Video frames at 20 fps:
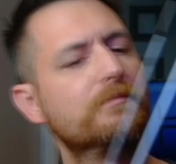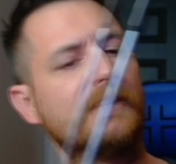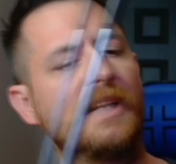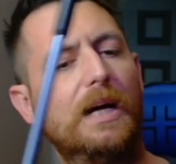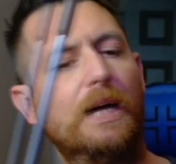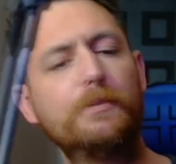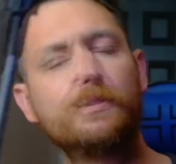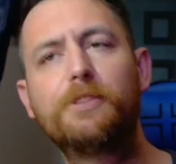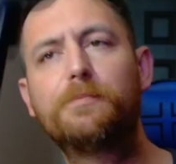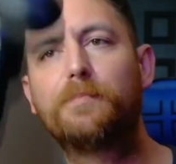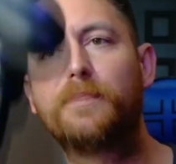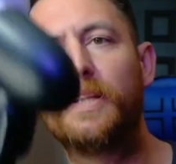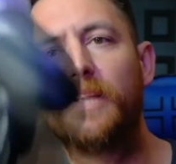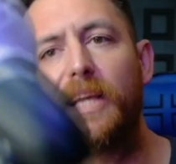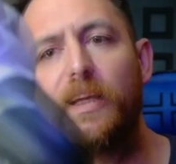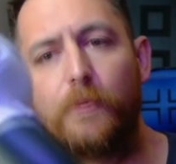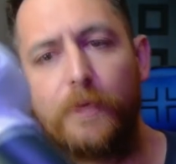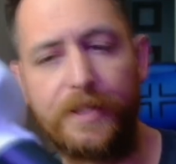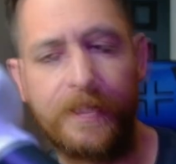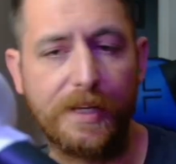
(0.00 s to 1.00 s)
I was just
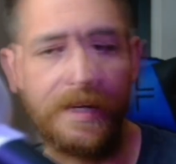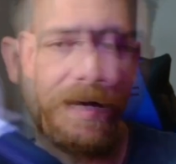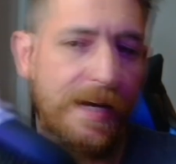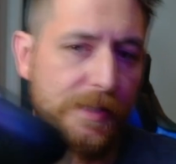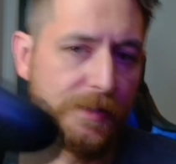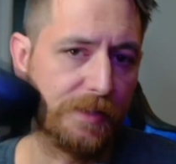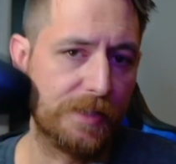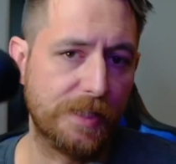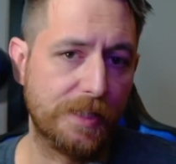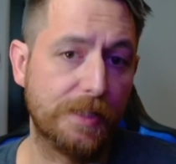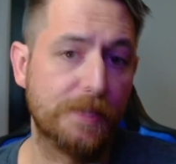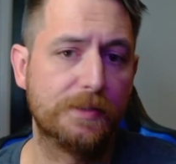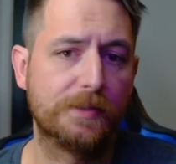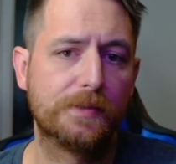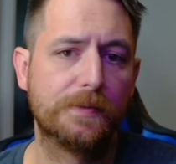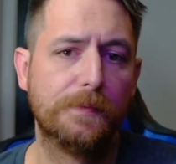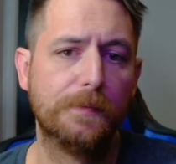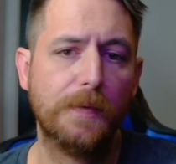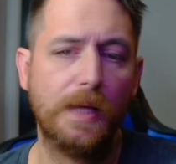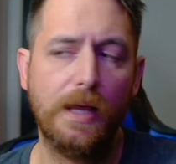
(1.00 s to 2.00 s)
playing with it as
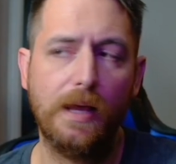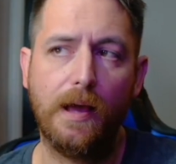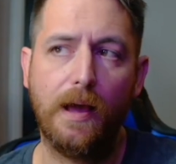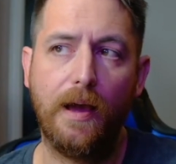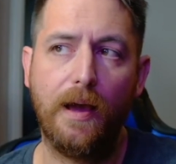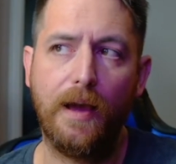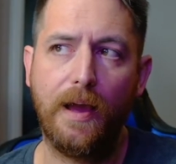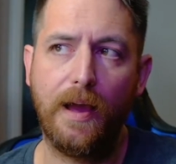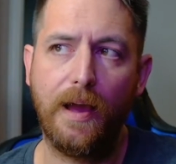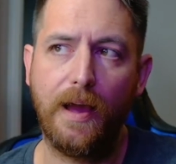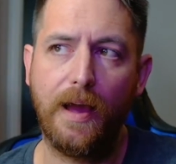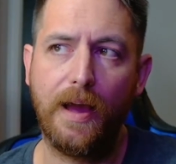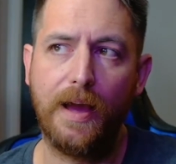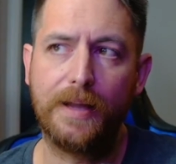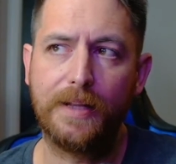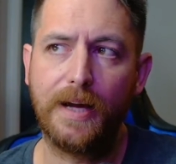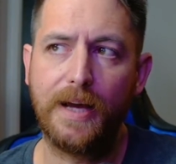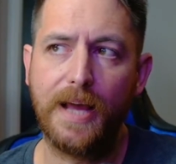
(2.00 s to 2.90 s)
is. And